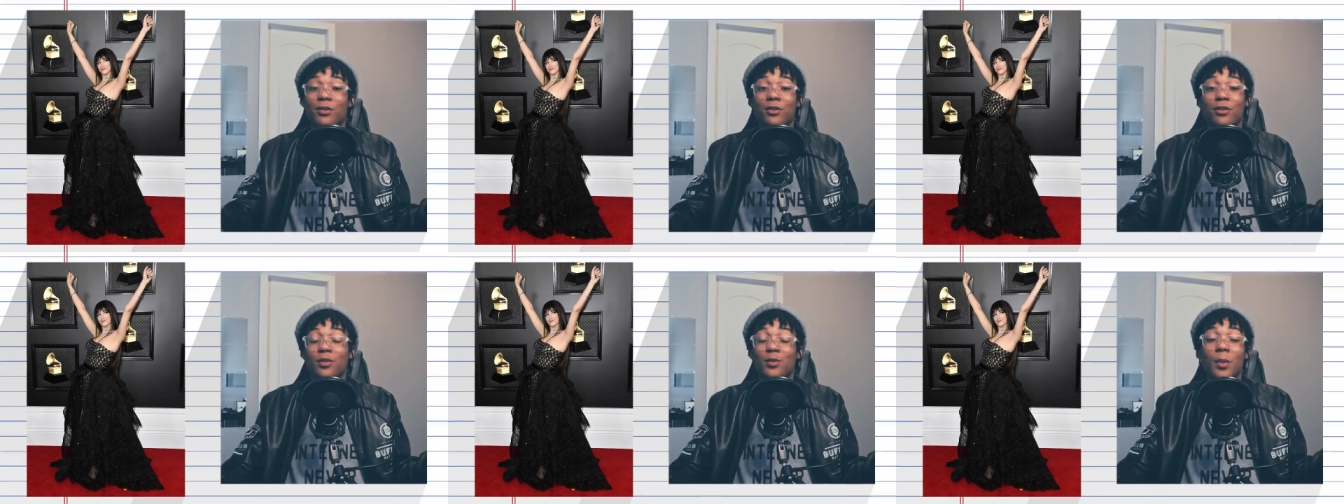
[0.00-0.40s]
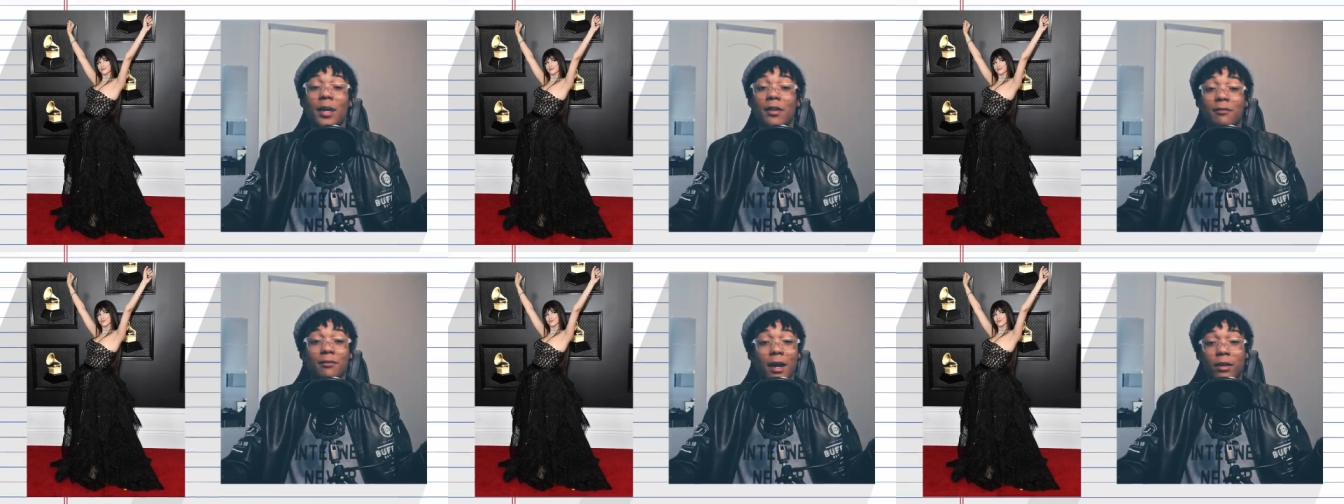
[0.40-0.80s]
it's just
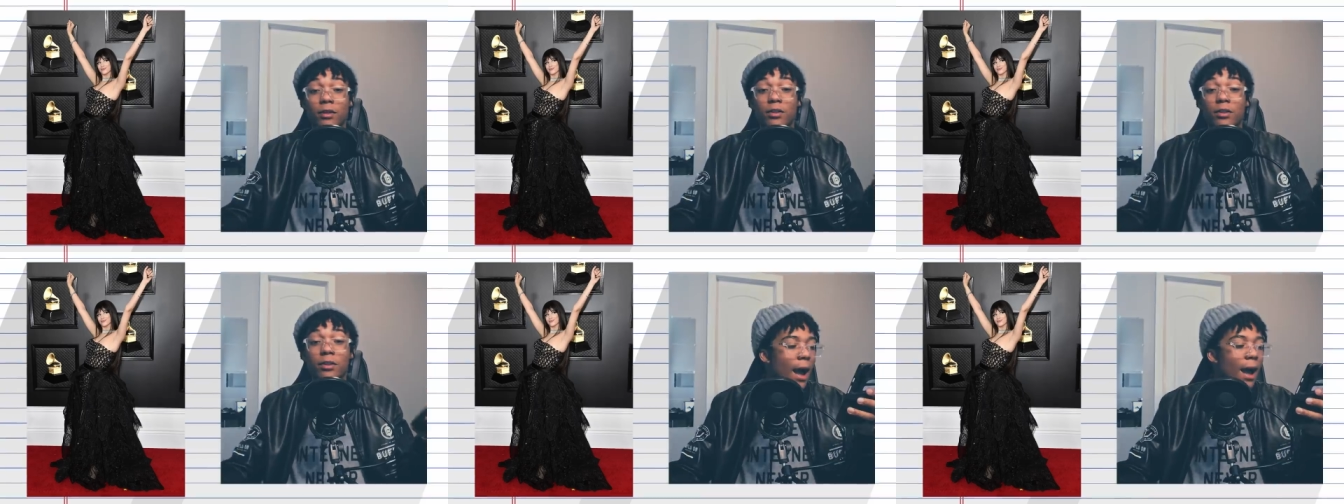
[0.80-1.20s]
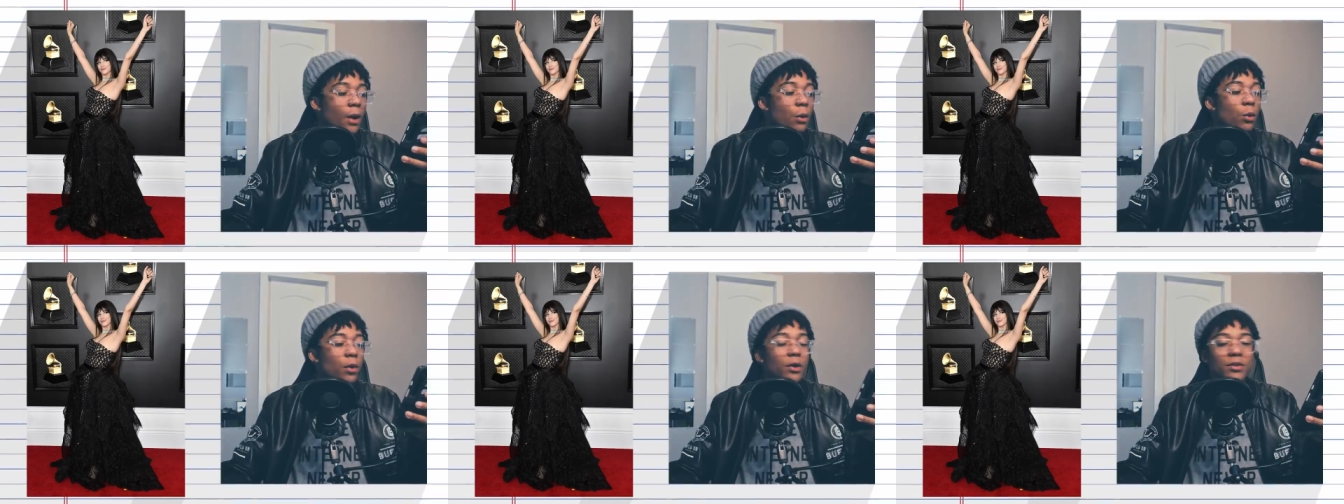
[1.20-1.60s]
manufactured. I
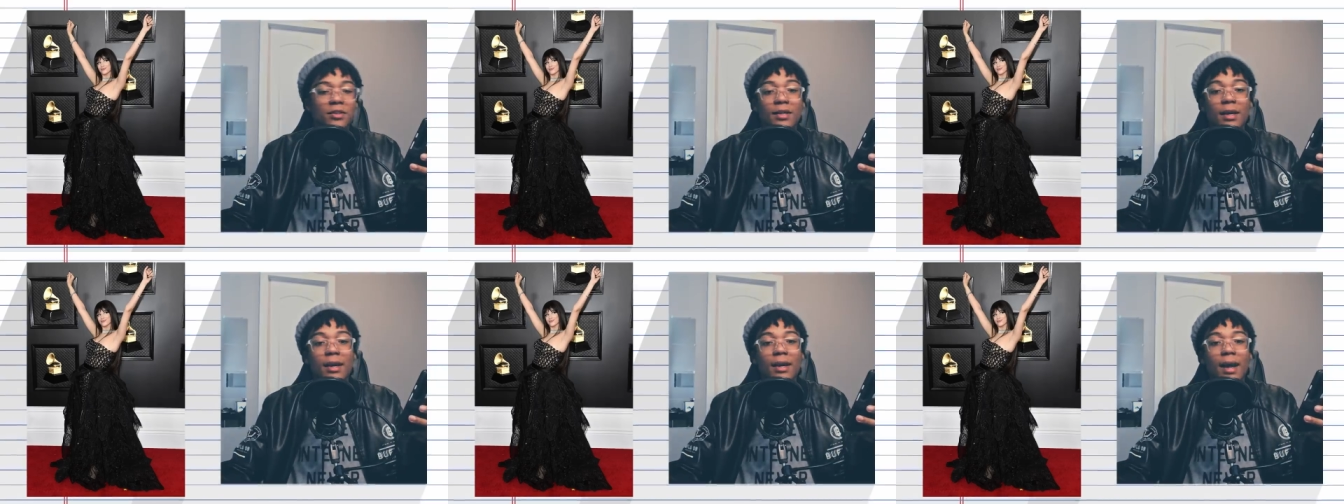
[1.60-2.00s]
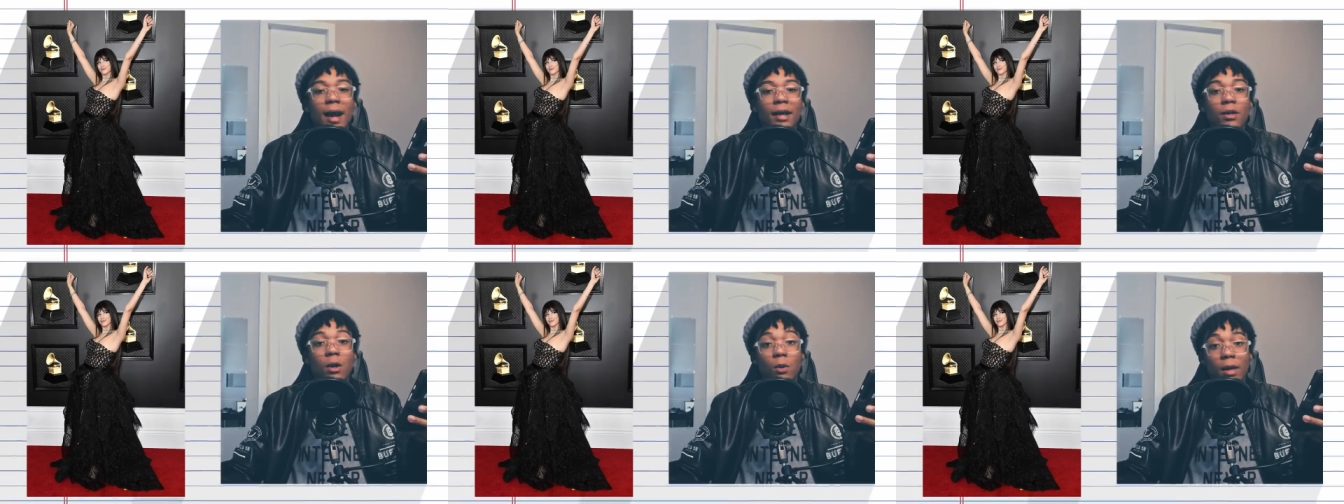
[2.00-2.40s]
will say
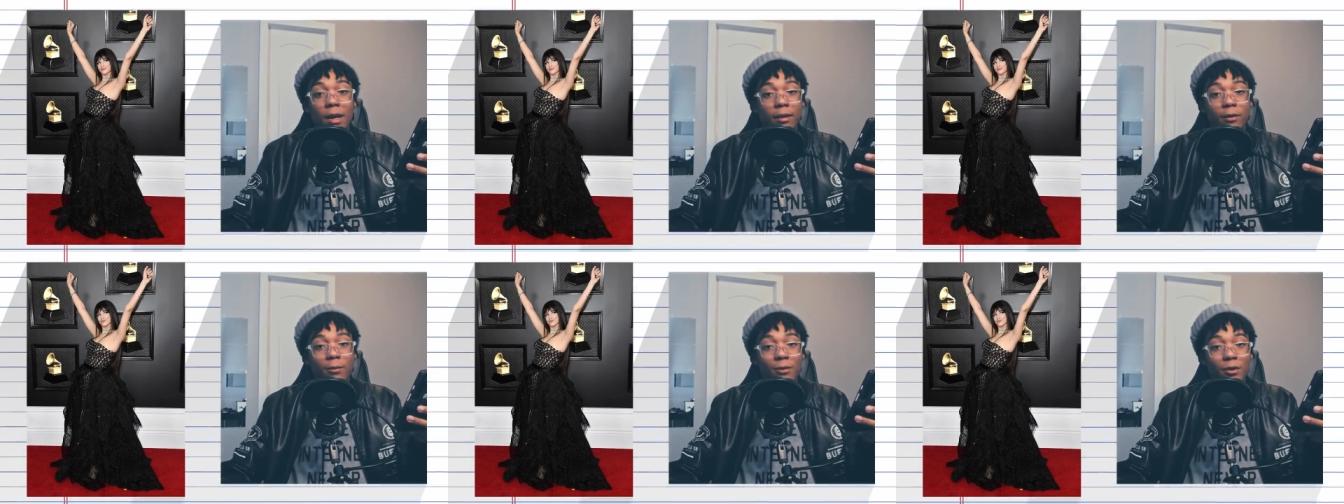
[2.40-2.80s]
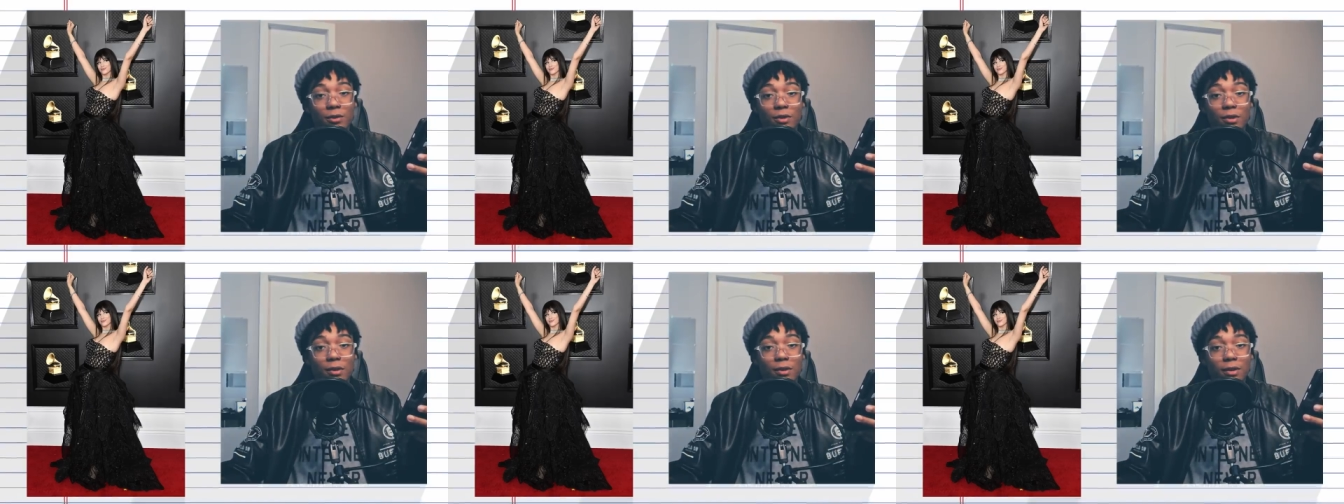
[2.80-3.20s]
I don't like her music.